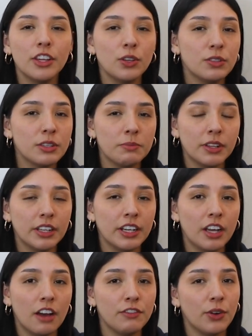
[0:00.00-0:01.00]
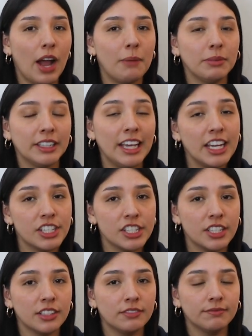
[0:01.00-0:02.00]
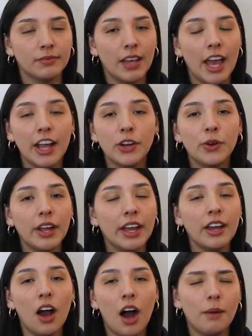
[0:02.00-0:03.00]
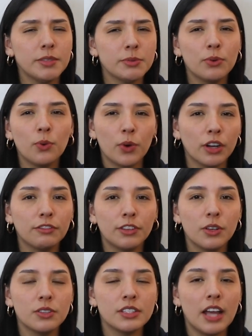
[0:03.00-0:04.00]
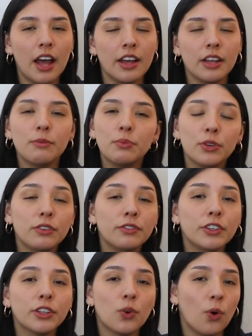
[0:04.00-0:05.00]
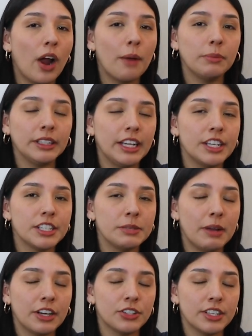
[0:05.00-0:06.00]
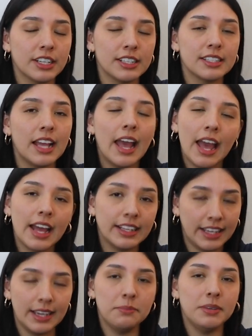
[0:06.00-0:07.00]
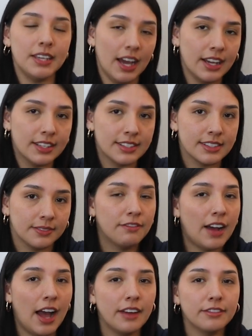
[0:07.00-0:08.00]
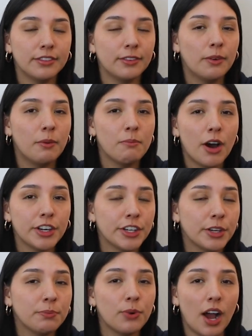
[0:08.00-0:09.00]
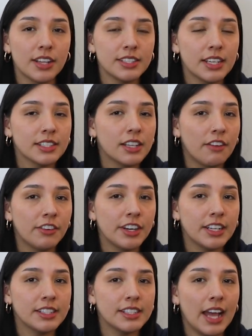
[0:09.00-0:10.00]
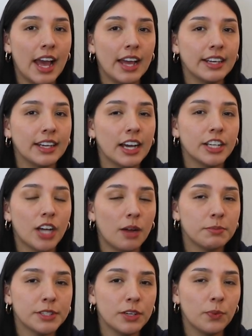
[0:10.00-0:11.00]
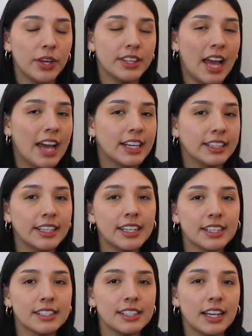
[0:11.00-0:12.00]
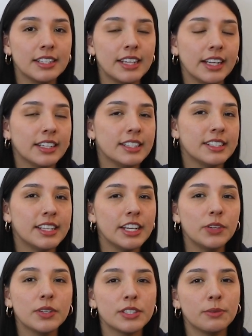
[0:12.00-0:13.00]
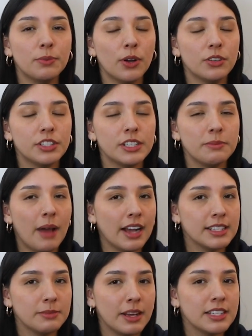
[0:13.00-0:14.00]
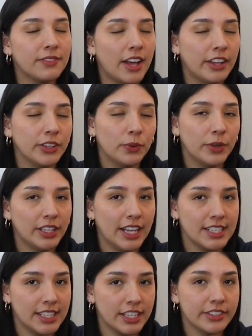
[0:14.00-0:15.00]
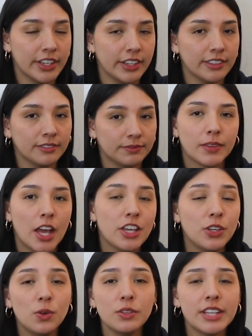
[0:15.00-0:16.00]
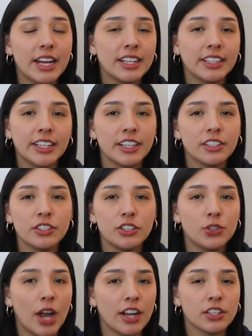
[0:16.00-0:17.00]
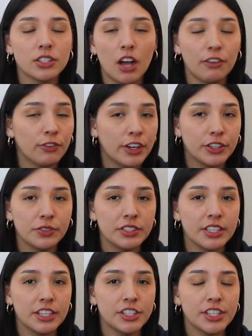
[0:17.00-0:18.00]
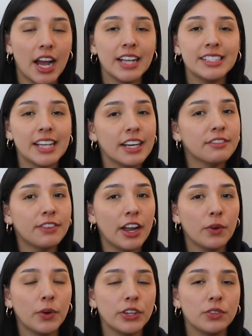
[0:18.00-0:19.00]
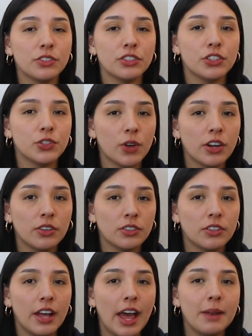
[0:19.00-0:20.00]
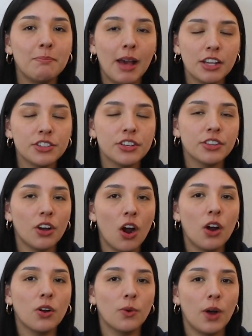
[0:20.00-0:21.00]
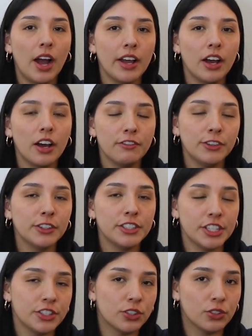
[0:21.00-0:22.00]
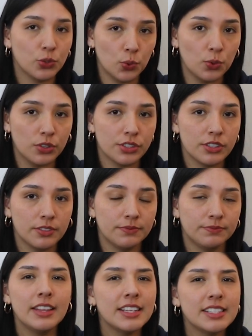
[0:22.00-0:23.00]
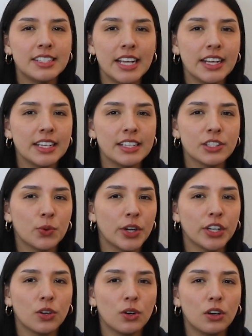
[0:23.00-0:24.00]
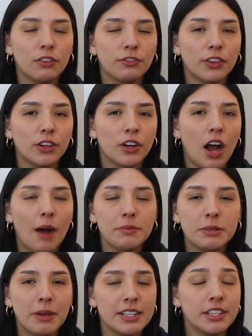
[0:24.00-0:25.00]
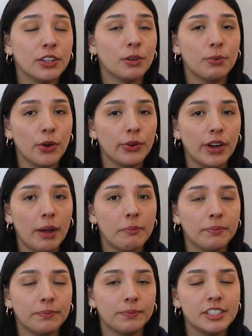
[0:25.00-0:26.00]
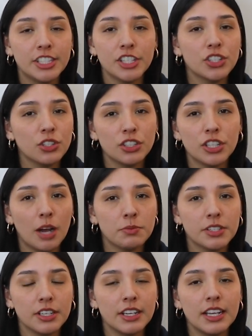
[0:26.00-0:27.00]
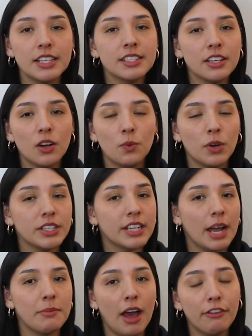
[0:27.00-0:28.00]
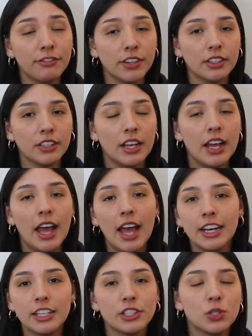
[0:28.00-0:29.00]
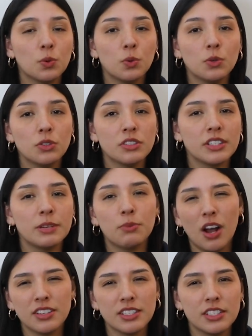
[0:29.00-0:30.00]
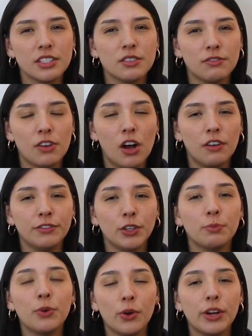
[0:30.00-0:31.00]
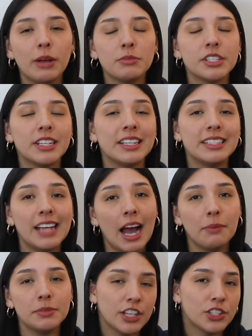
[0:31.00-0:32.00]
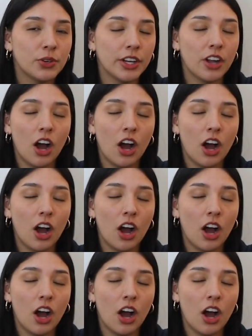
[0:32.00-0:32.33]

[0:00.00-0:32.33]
the usability of your application and create optimal workflows that improve your core application metrics and KPIs. 5. Monitor process governance and adoption with analytics and take continuous approach to maximize value realization. Use analytics to track software usage, identify where users struggle, and measure the ROI of your digital tools. This data is critical for optimizing your program. Digital adoption isn't a one-time effort, and as tools and processes evolve, your program should adapt, ensuring